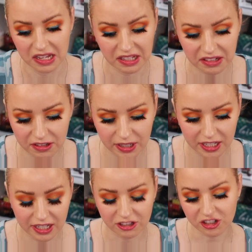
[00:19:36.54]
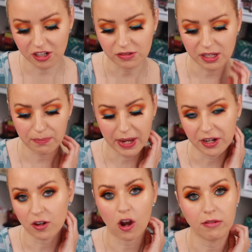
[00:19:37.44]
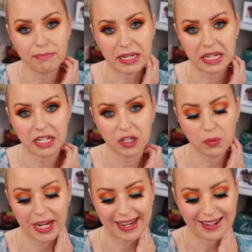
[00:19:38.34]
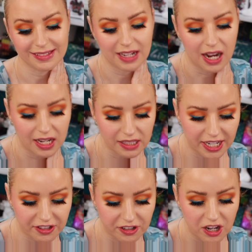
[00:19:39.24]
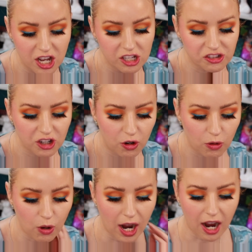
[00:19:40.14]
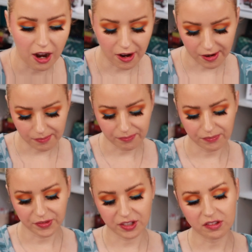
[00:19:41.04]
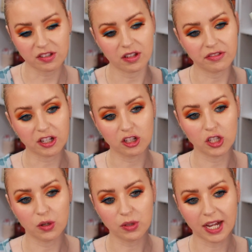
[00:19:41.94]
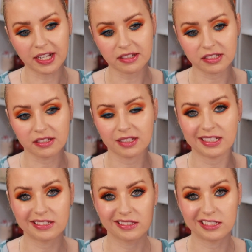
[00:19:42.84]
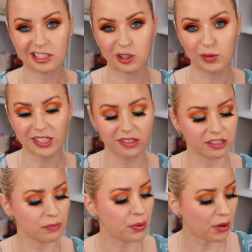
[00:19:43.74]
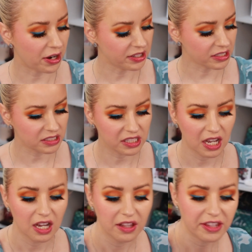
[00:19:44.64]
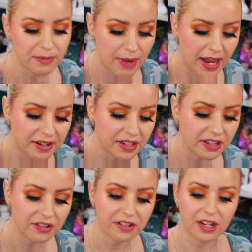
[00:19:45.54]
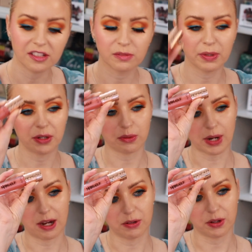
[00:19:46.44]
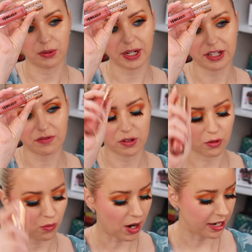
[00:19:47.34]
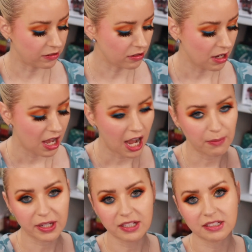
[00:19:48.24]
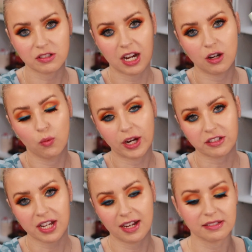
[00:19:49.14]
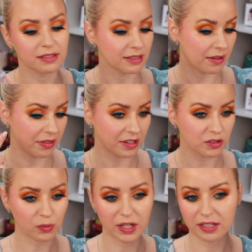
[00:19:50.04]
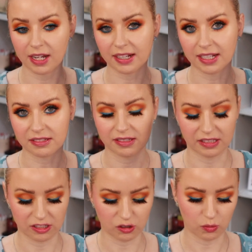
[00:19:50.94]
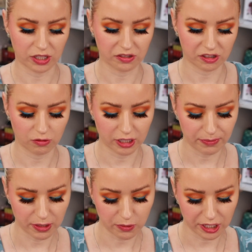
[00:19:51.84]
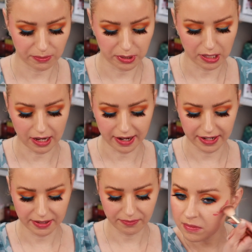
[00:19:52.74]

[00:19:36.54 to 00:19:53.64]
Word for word: you know, it, it shows up better on me anyway as a highlighter. So um, since the Glow Light is the newest product, the Maneater has been around already for a while. I'm gonna uh, wear test this one against this one. So let me reapply.